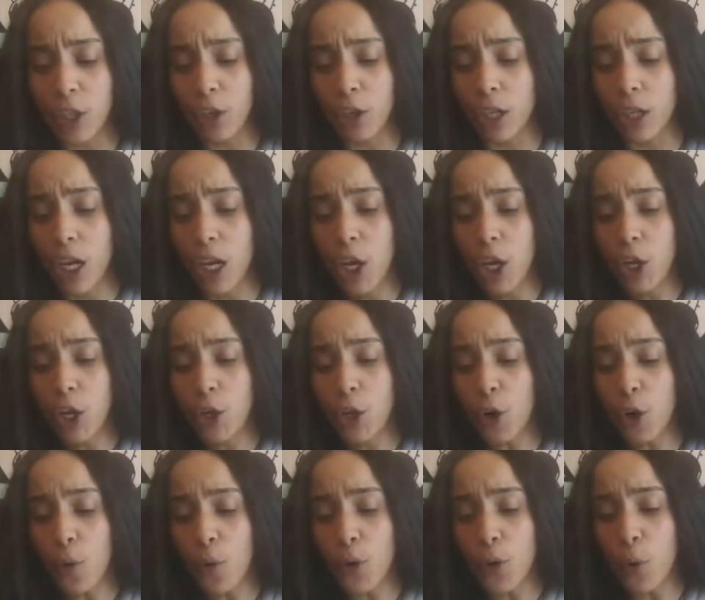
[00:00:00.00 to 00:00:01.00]
Look,
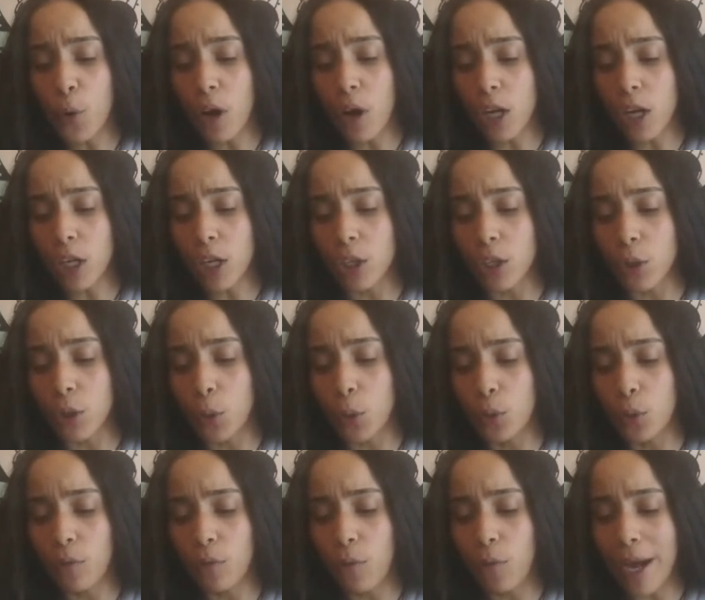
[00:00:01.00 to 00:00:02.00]
you are a
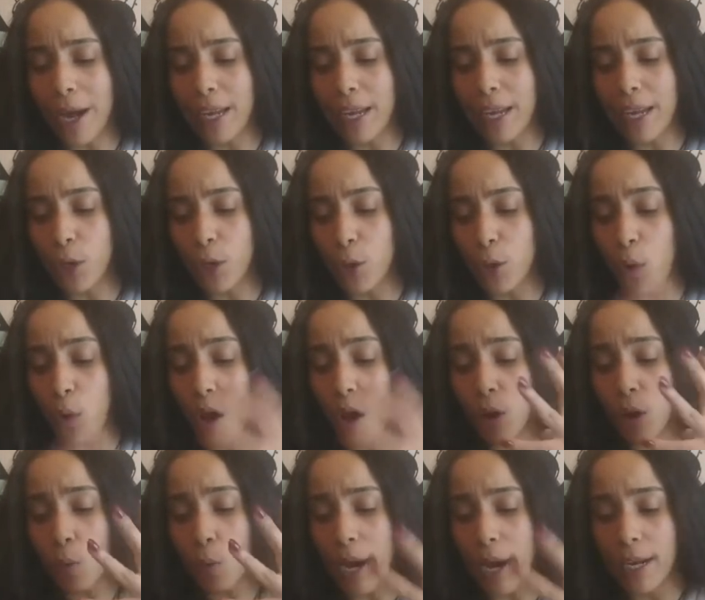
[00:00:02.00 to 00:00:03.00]
cocoon of white light. You
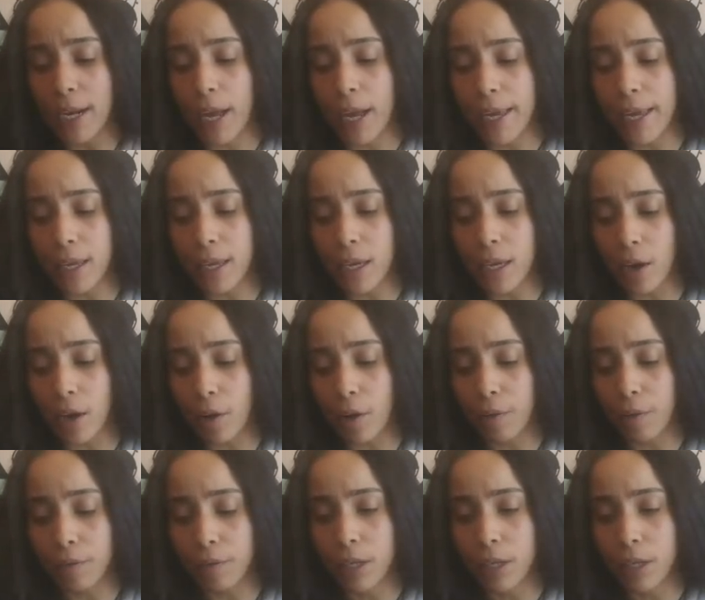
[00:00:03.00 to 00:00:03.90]
are a white light here.